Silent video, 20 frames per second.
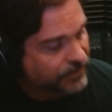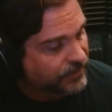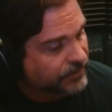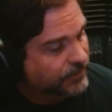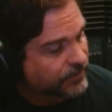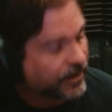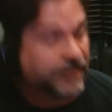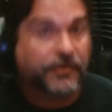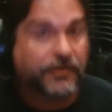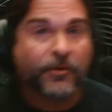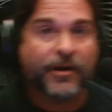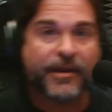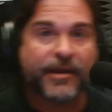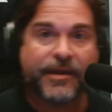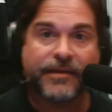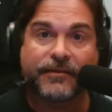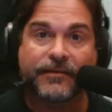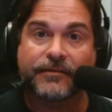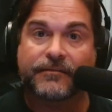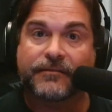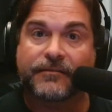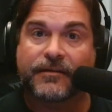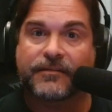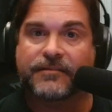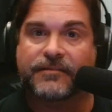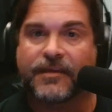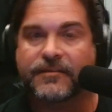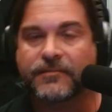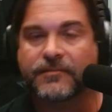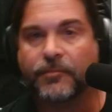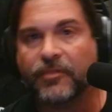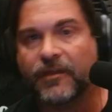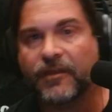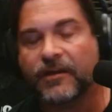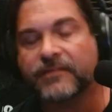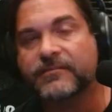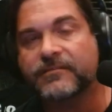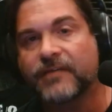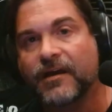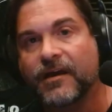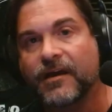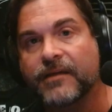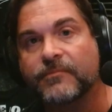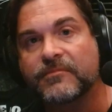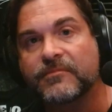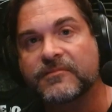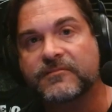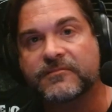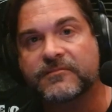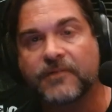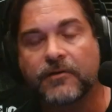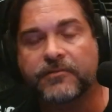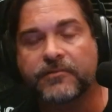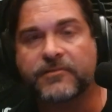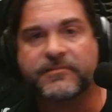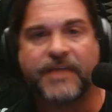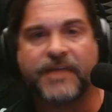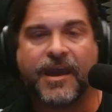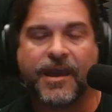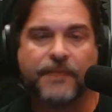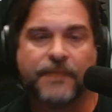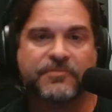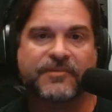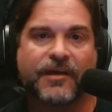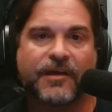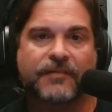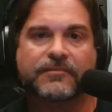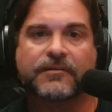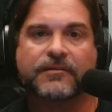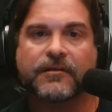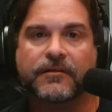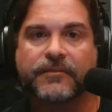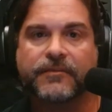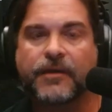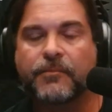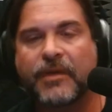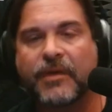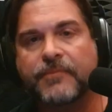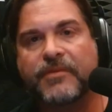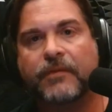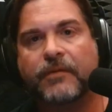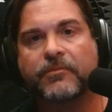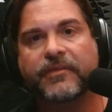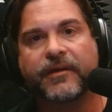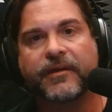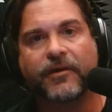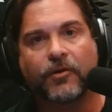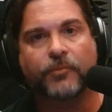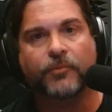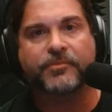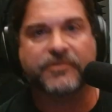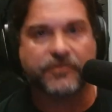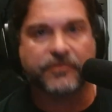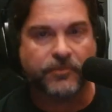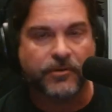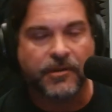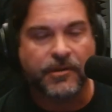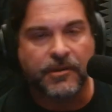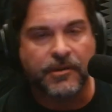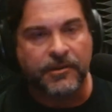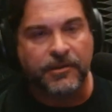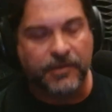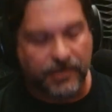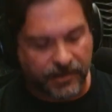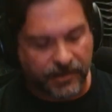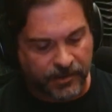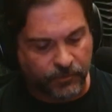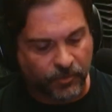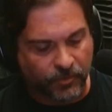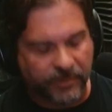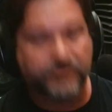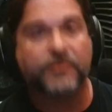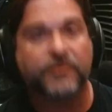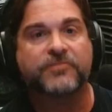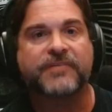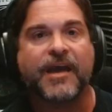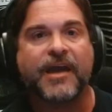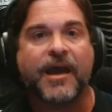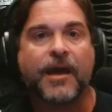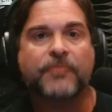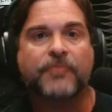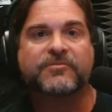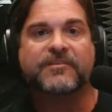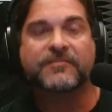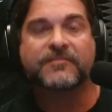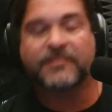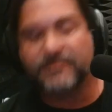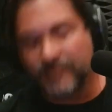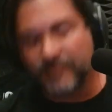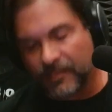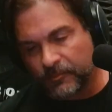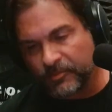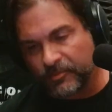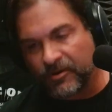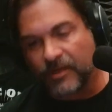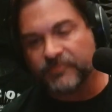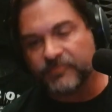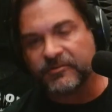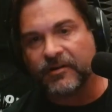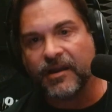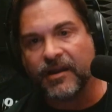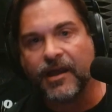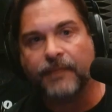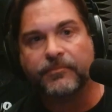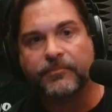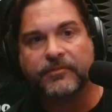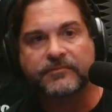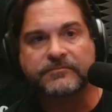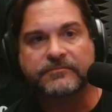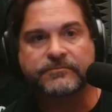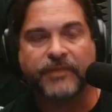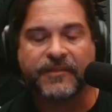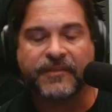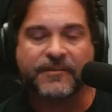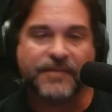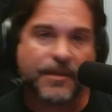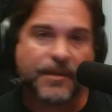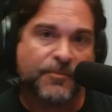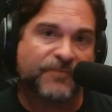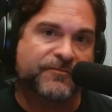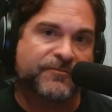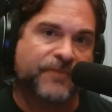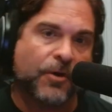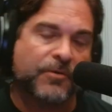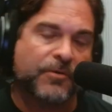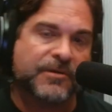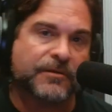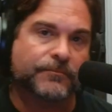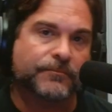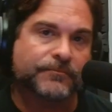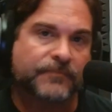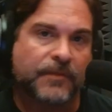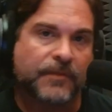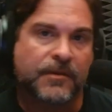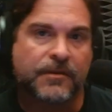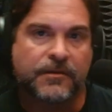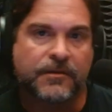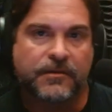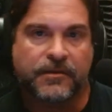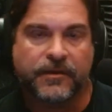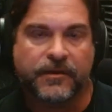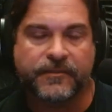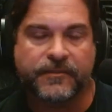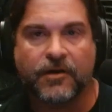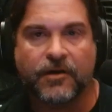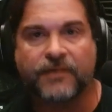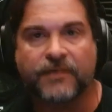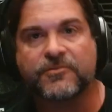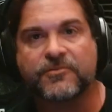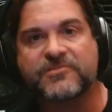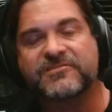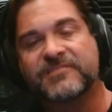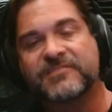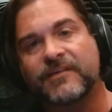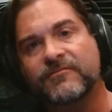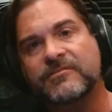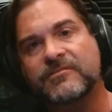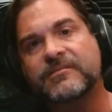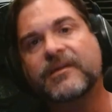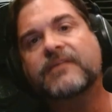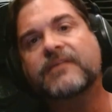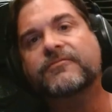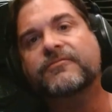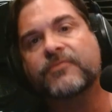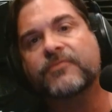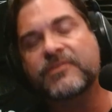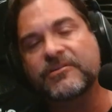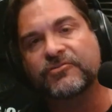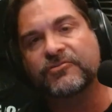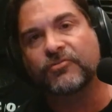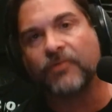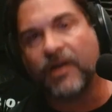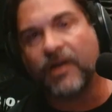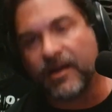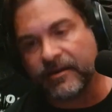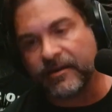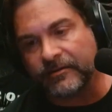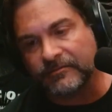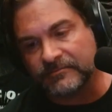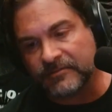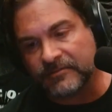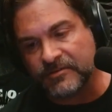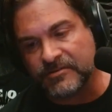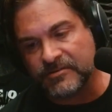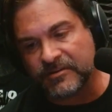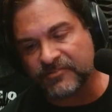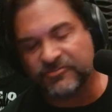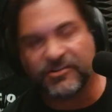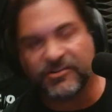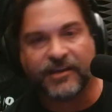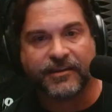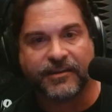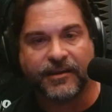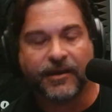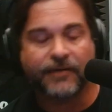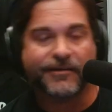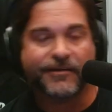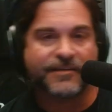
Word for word: I know I hate it. It takes up a lot of time. So there's apps out there that might be able to help you. And one of those apps is a teleprompter app by the name of Vodium. And they offer a seven day free trial, and you can check it out. I